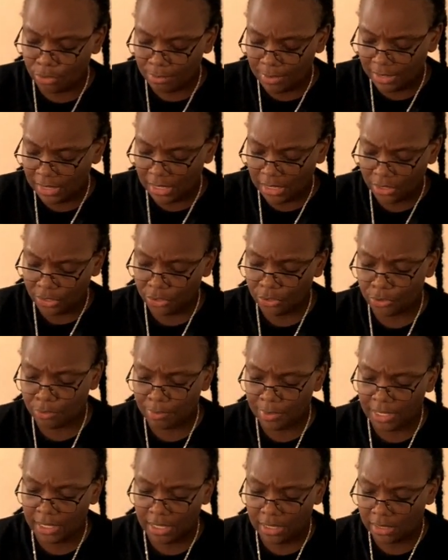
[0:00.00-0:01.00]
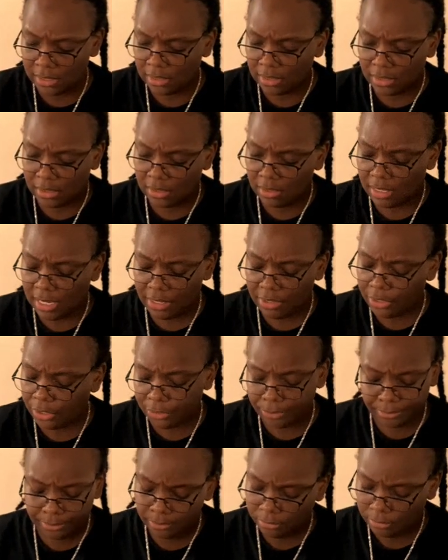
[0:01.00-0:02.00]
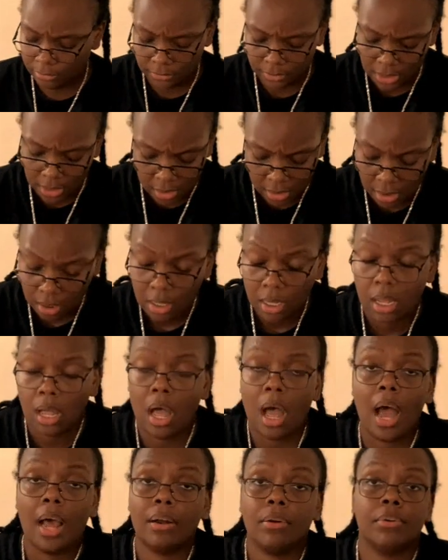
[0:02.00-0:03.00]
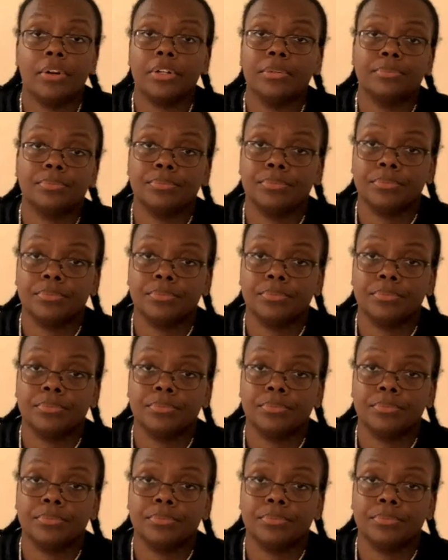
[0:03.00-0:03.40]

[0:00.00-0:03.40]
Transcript: but they do because they do. I don't know.